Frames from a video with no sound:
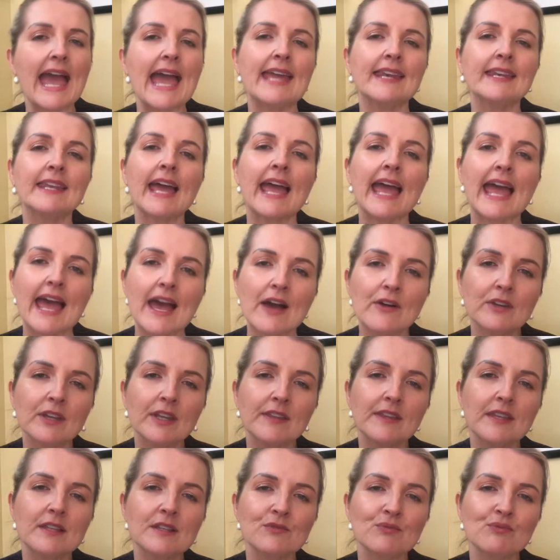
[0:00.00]
And how
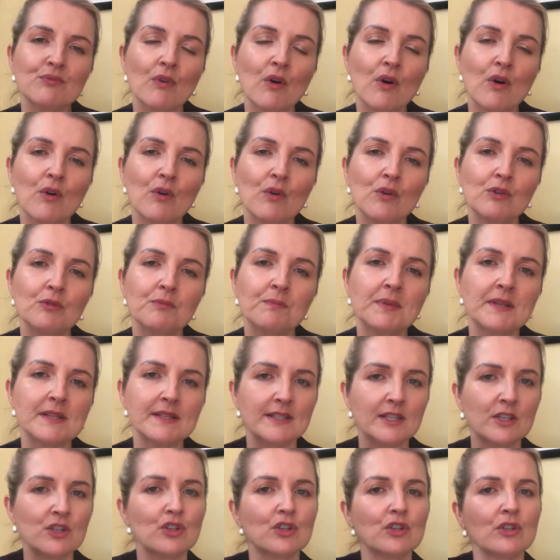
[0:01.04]
can this role
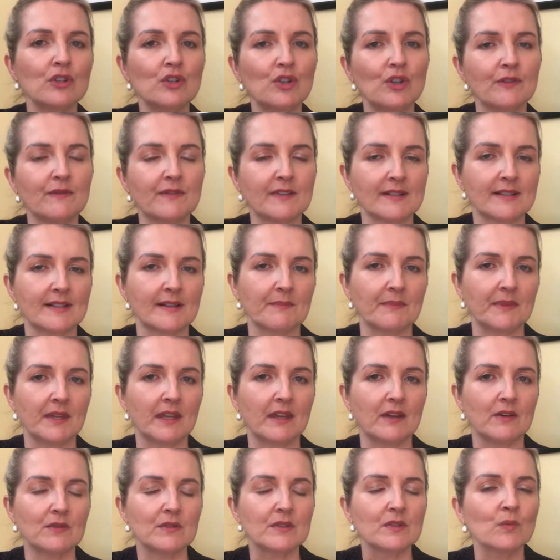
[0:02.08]
position you for
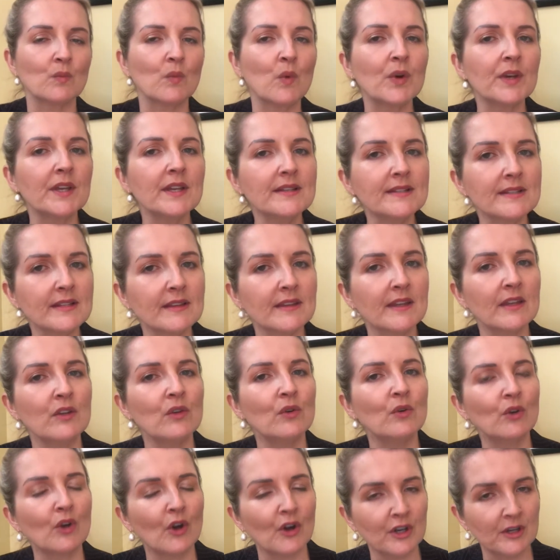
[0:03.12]
something else? What is it that
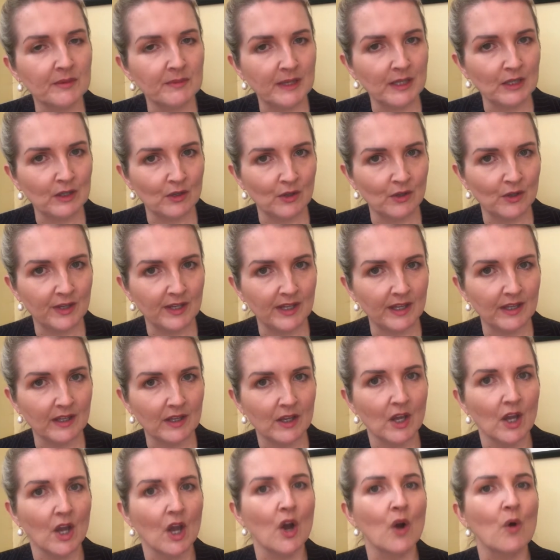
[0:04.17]
you're going to be
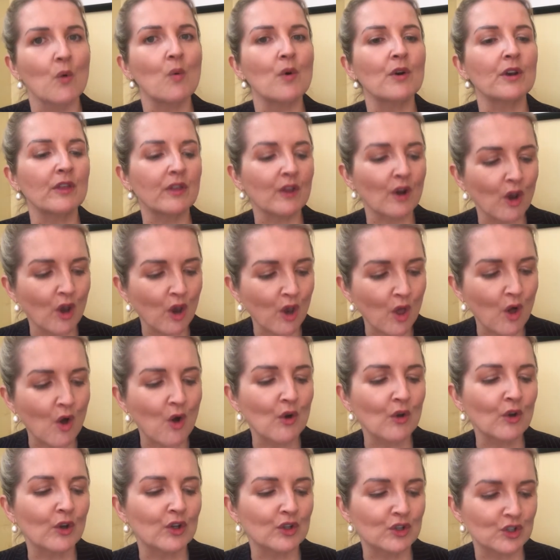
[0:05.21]
learning? What are the
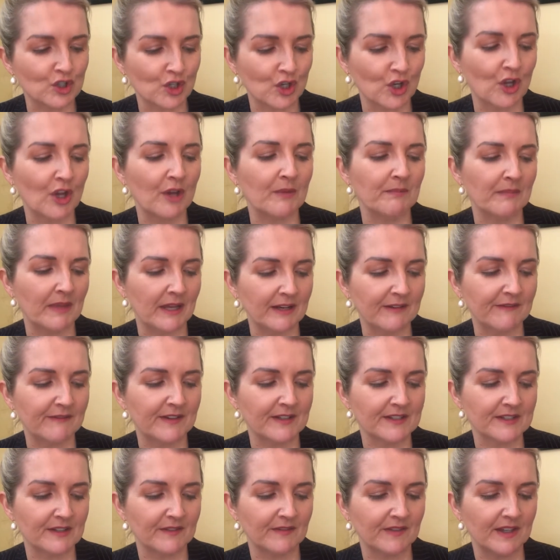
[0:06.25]
longer term
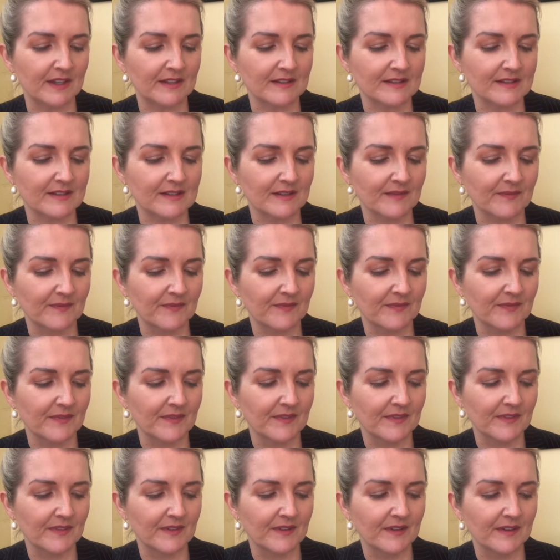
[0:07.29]
benefits of this?
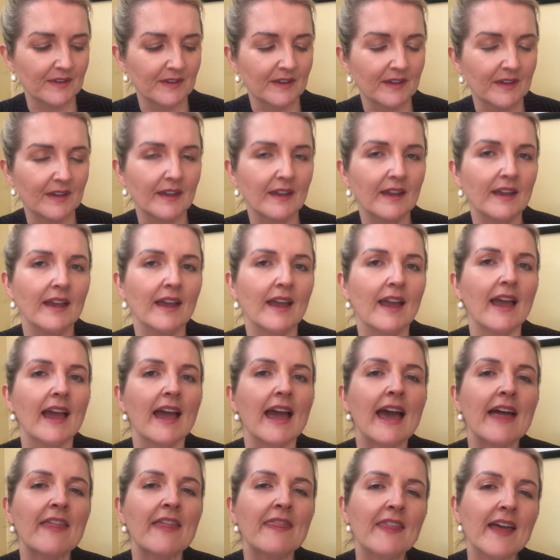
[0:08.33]

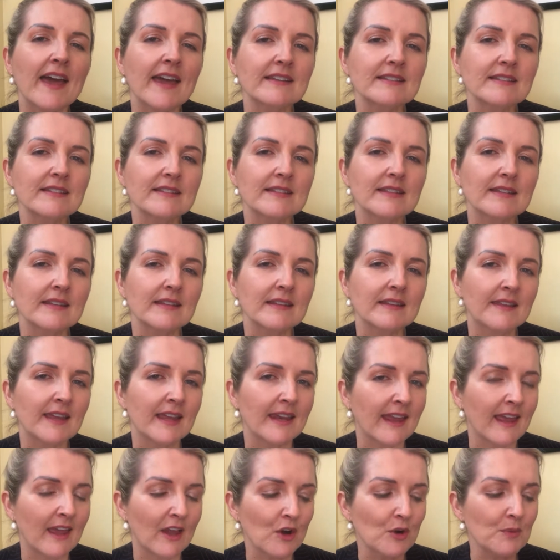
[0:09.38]
And that
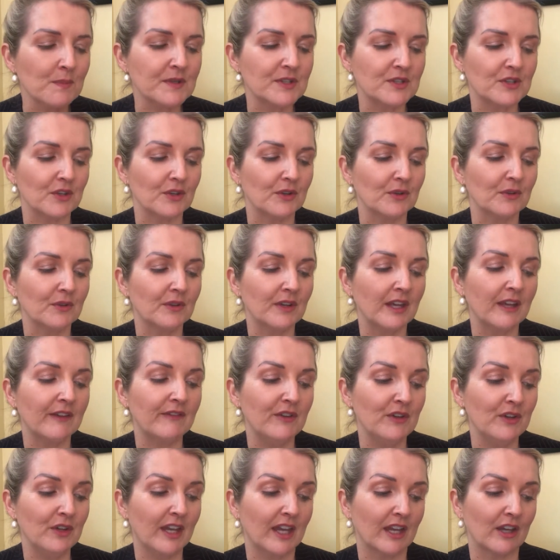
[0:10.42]
then helps you
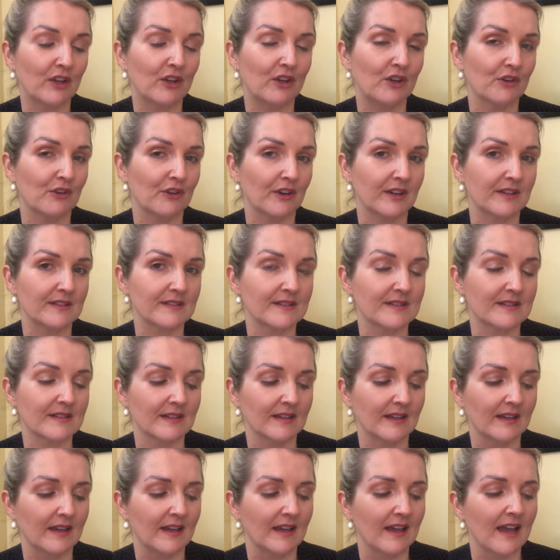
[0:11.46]
if you get curious.